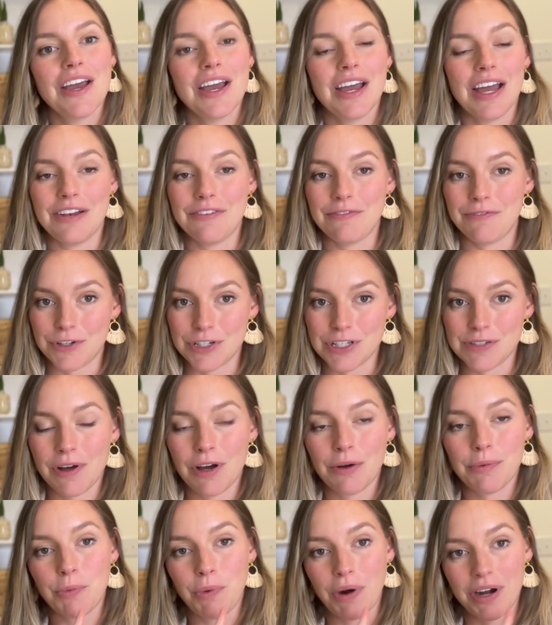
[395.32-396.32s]
And first of all,
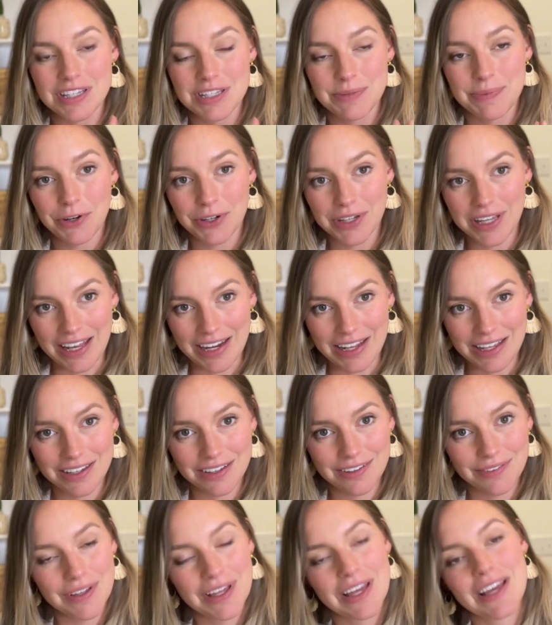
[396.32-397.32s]
we want it to be organic.
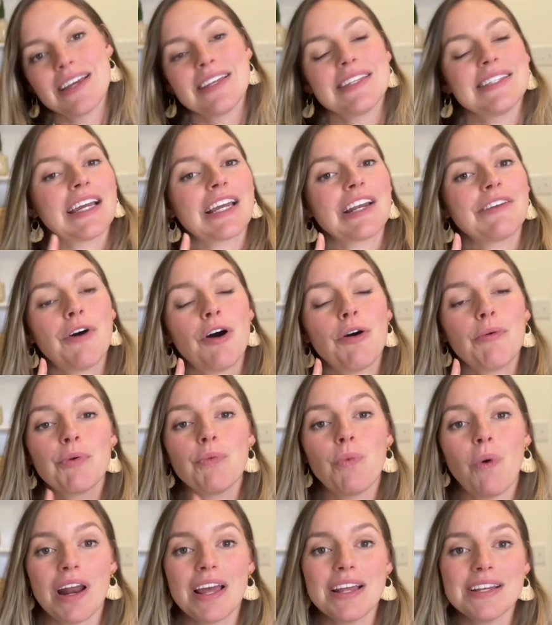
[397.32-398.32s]
Second of all, we
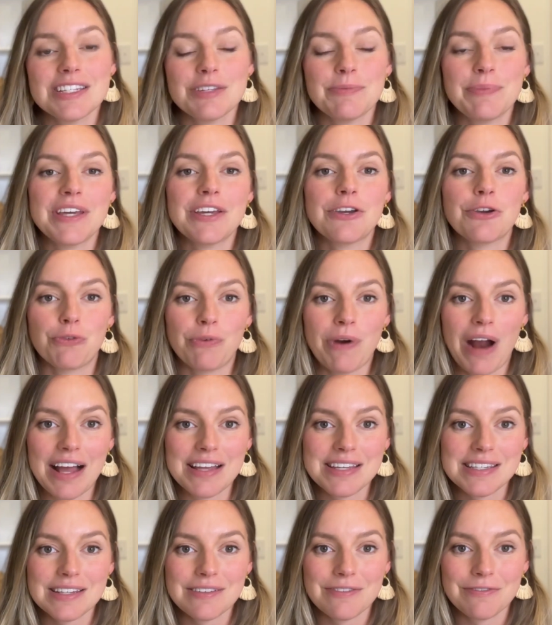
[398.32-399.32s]
want it to be
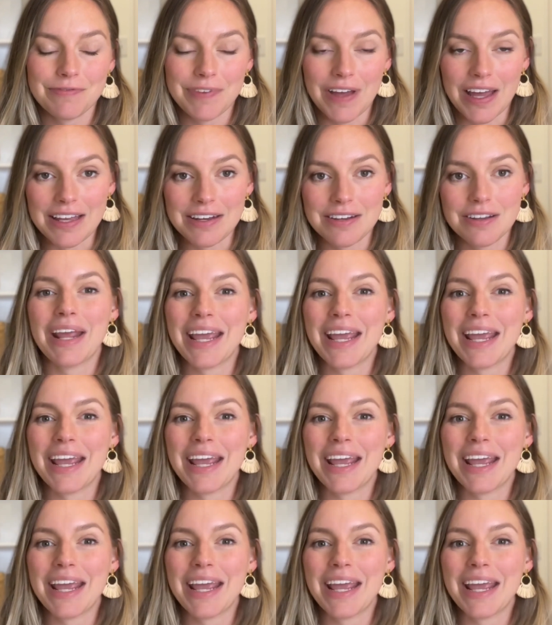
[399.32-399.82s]
grass-fed.